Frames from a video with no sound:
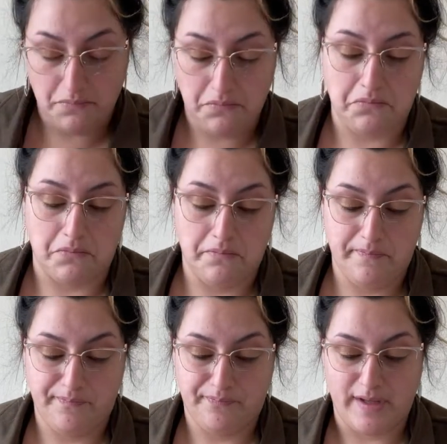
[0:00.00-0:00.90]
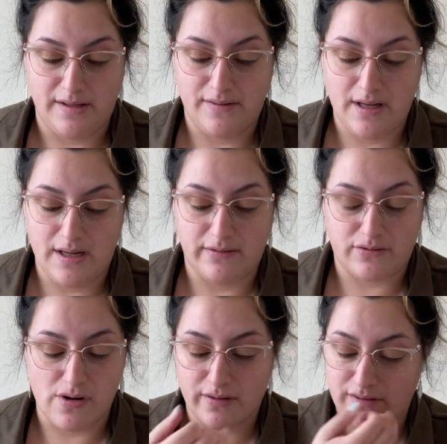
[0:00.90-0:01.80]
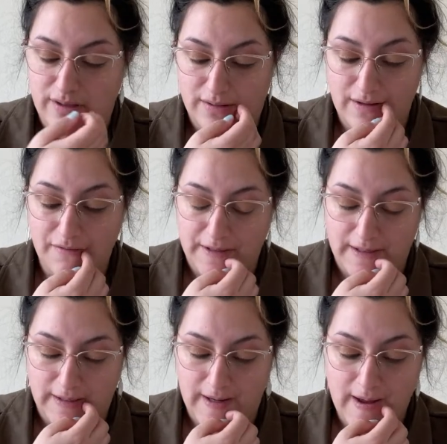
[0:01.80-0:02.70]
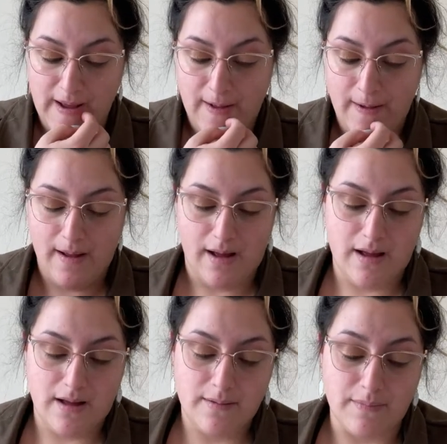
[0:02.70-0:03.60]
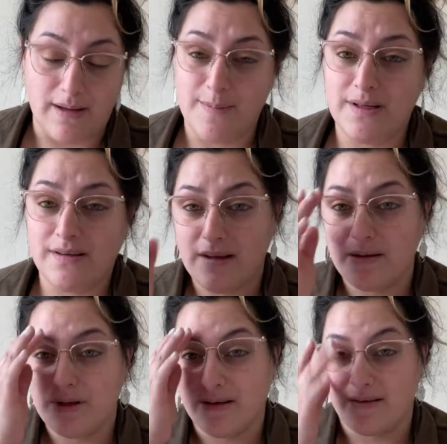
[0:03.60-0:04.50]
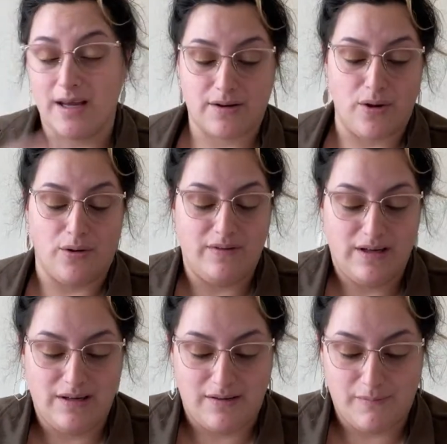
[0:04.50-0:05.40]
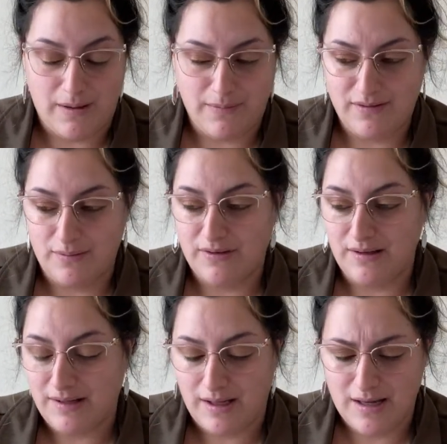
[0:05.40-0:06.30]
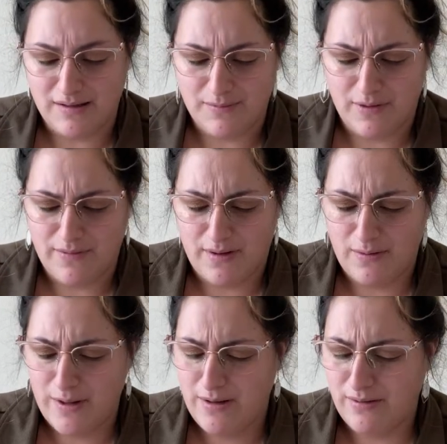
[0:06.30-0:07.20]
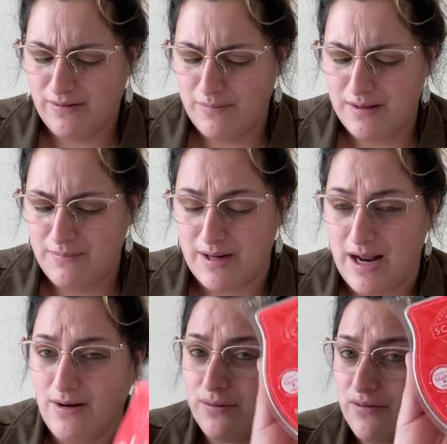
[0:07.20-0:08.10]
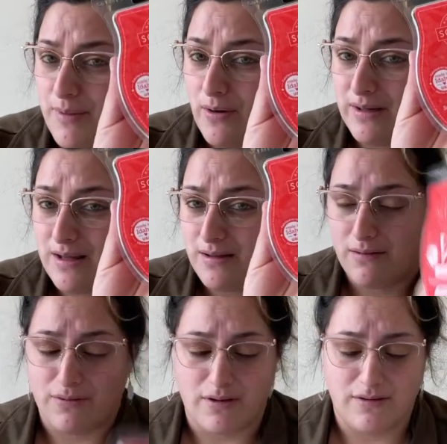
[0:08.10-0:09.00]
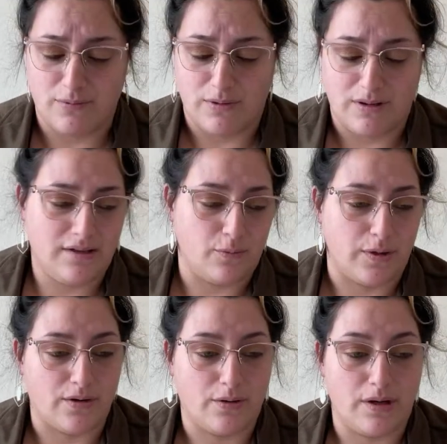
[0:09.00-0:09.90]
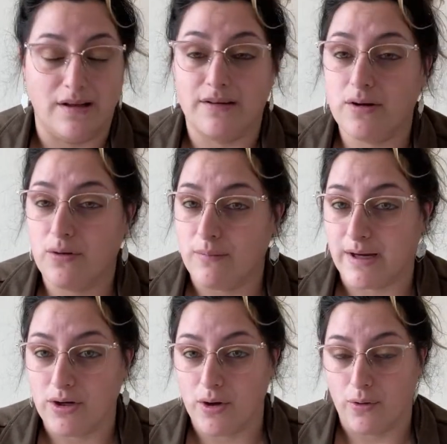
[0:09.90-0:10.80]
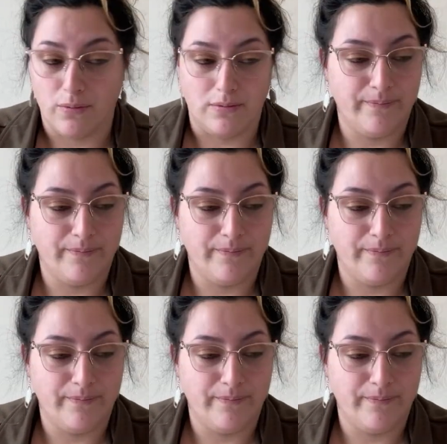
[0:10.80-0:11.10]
Hmm. It's not a strong scent, definitely. Um, maybe it's like because I had COVID and maybe some sense I can't smell very well or something, but I don't smell anything for this one. That's weird. Okay, it's going to go on my no.